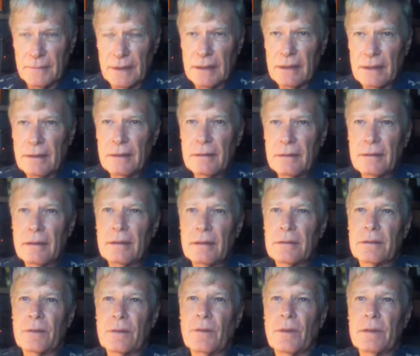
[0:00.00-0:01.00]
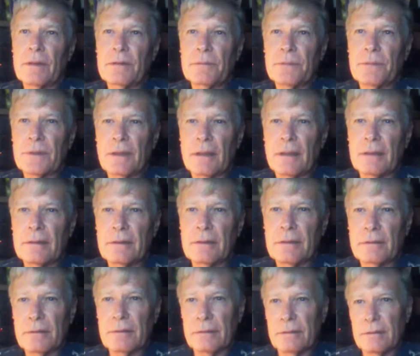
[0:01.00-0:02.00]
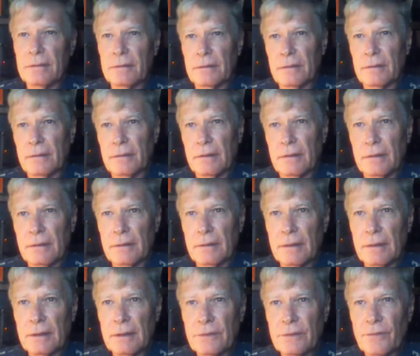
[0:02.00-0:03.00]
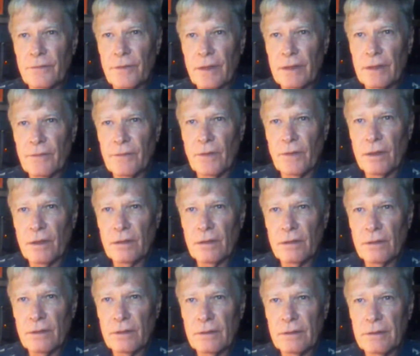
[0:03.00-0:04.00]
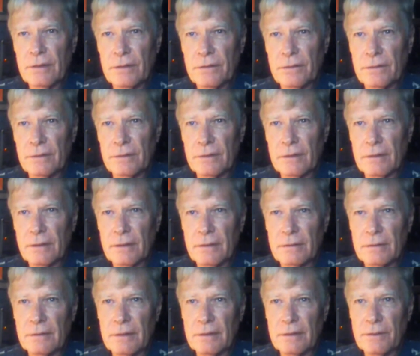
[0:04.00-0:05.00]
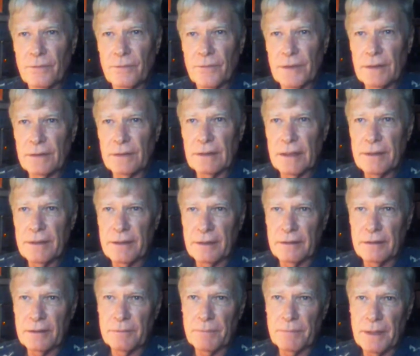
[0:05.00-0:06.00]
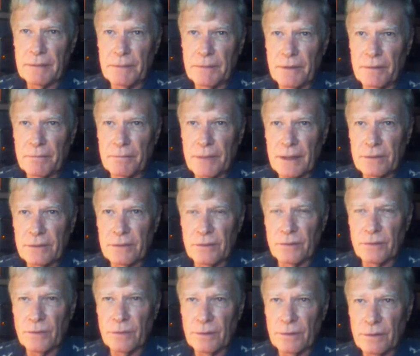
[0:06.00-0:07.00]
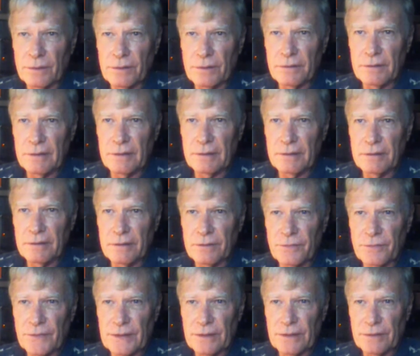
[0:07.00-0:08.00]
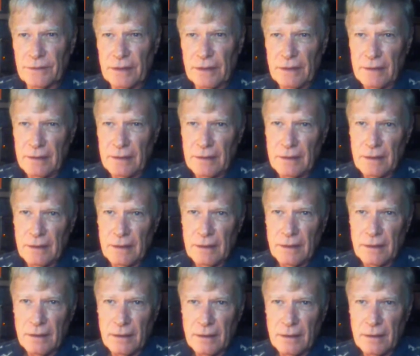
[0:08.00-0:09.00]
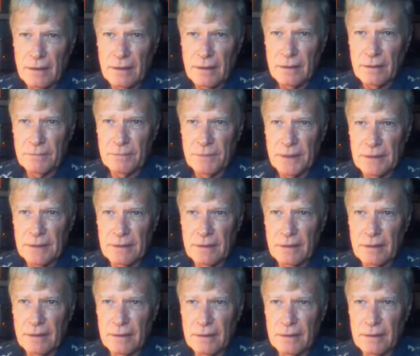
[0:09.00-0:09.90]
He is a quantum scientist. He's very far along in the field. I think he's maybe the best in the world in his field. But